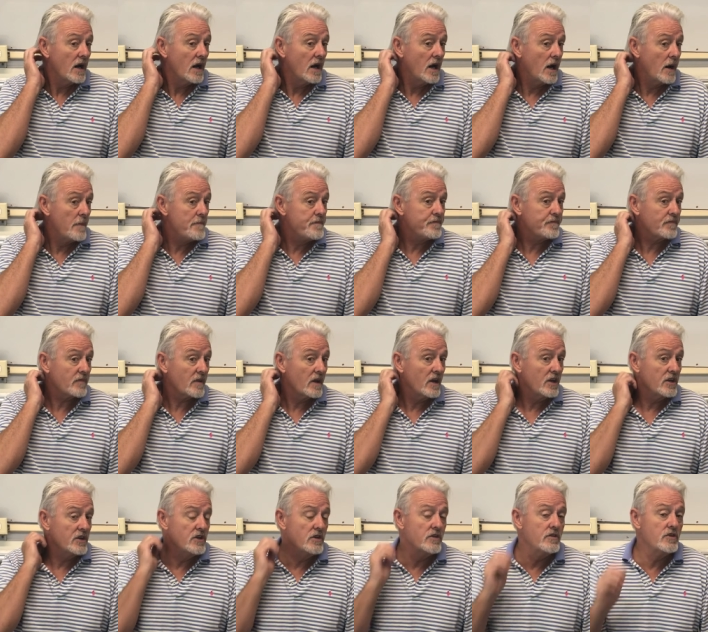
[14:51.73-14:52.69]
Um,
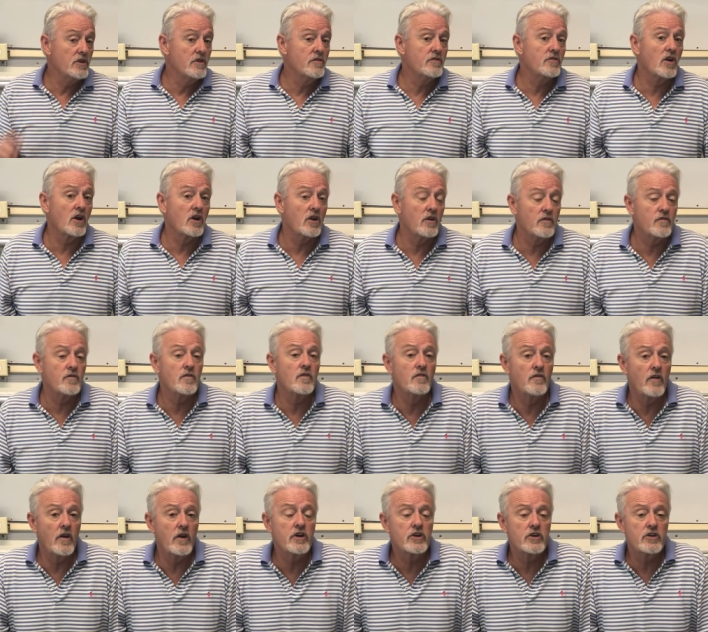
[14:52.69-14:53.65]
you, you've got a
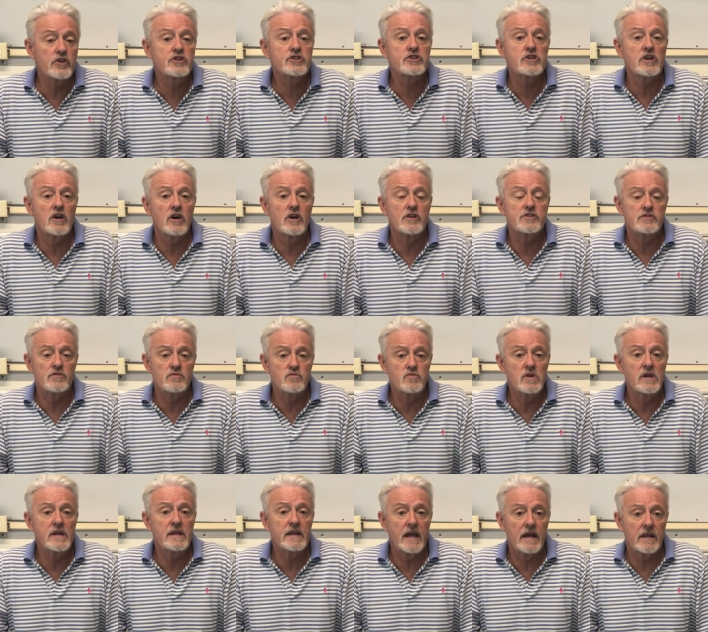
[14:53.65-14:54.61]
very good chance of
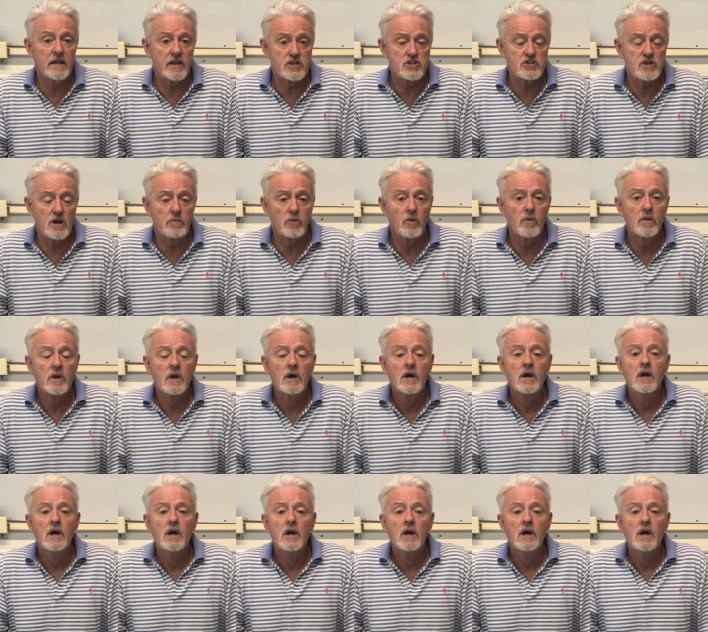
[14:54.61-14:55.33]
really getting in trouble.